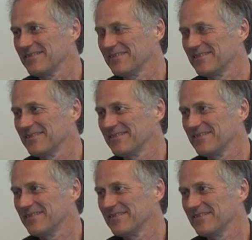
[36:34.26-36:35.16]

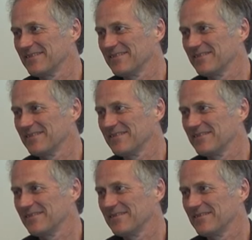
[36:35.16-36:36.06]

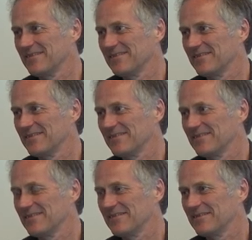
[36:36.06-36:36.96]

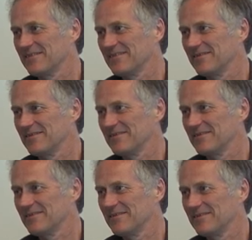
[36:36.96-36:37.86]

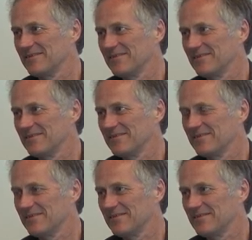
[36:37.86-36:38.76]

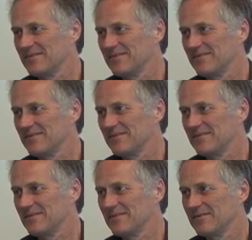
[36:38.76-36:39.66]

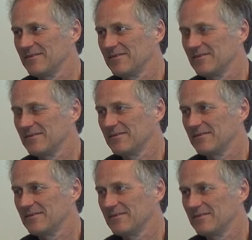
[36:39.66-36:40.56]

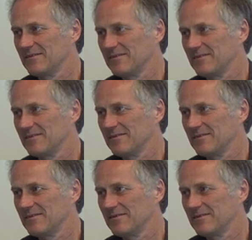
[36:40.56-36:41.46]

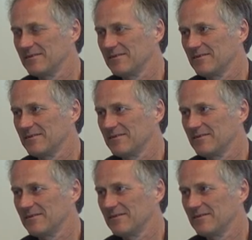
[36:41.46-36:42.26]
No words are spoken by the person on screen.